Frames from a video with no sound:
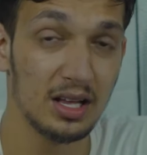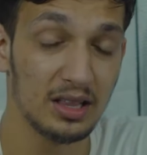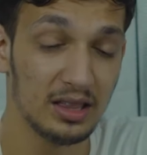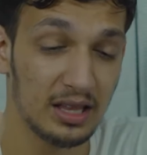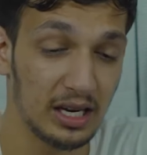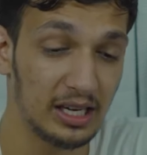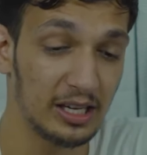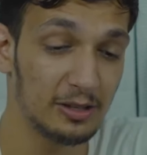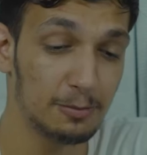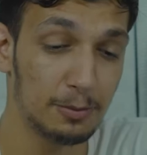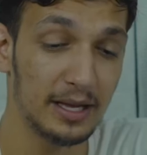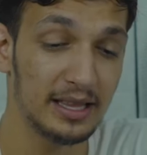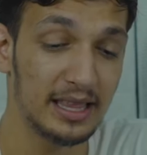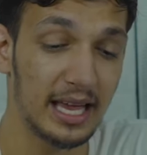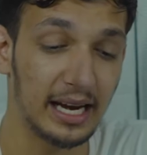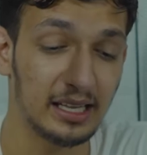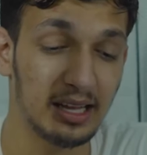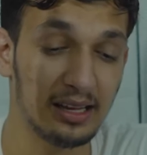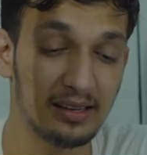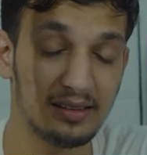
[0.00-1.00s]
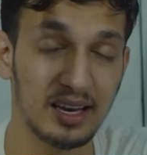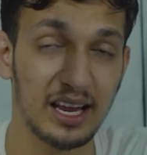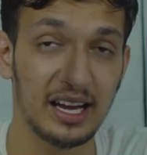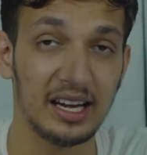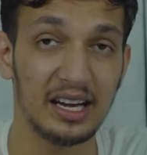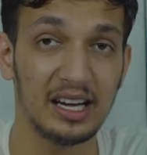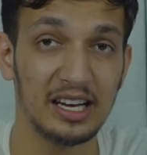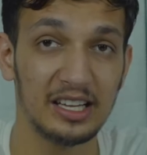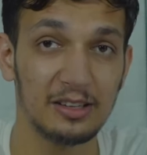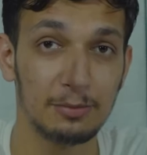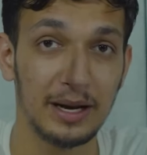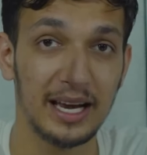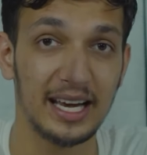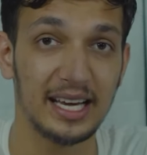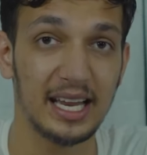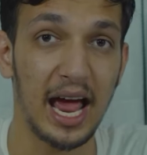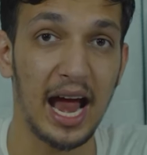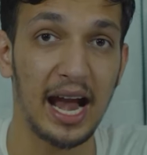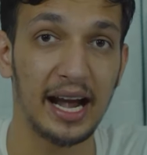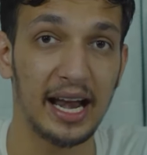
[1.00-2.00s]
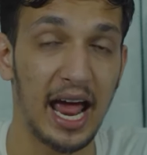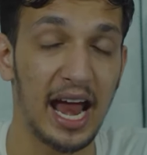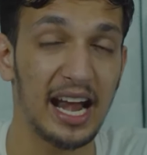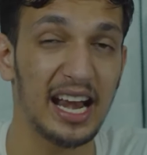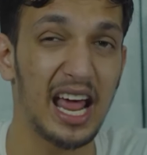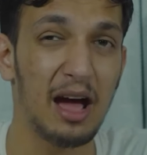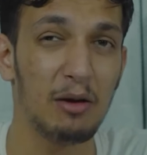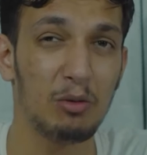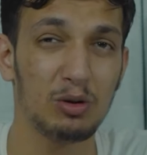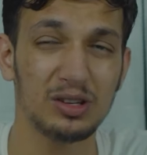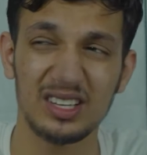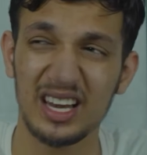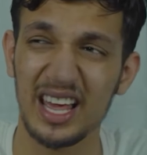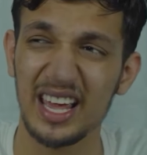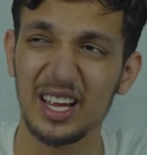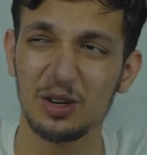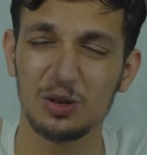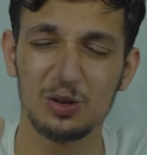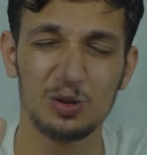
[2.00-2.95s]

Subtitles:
the display, that the secondary display it had, and I was like,